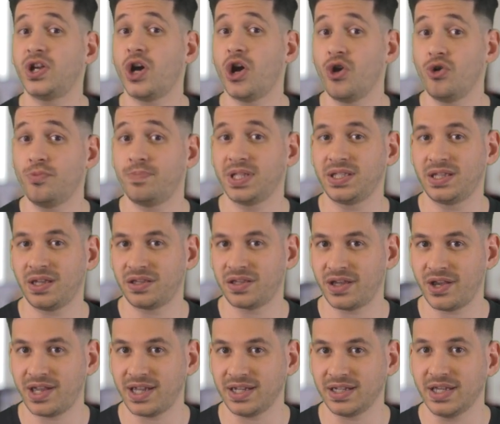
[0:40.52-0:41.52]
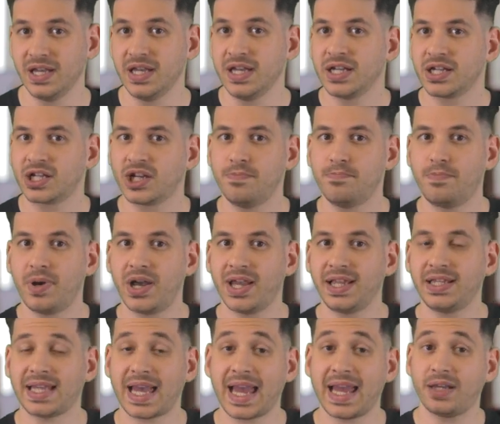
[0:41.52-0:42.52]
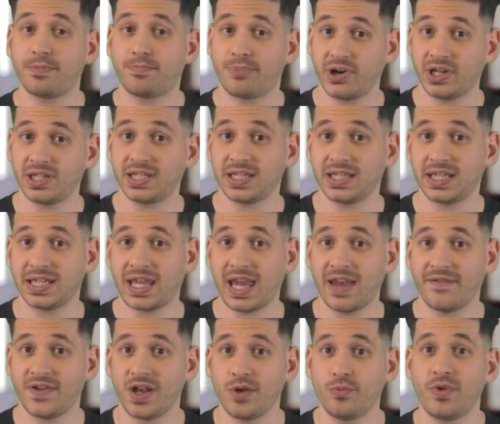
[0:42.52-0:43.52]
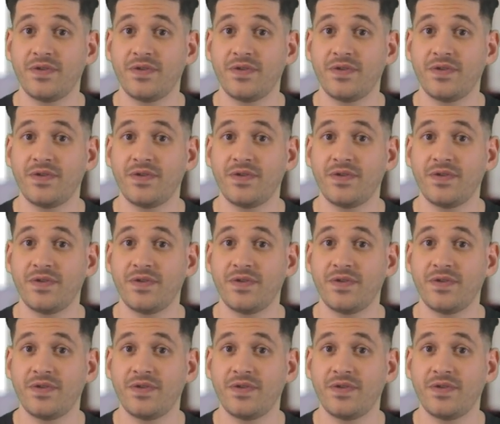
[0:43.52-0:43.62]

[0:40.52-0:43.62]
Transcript: an open design, combined and printed together